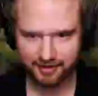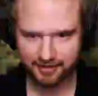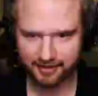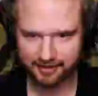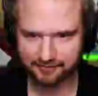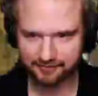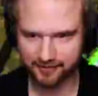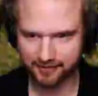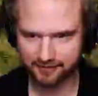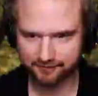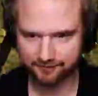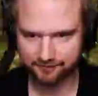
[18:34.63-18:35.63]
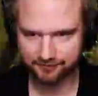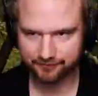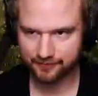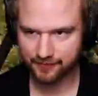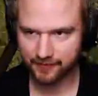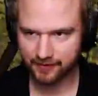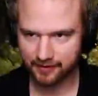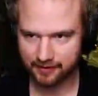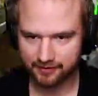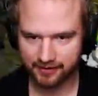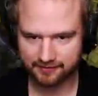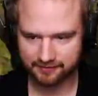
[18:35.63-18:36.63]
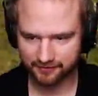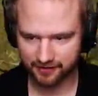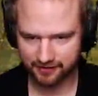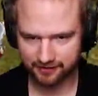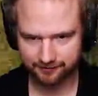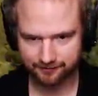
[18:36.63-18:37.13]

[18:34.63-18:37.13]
Yeah, that's fine. That's fine.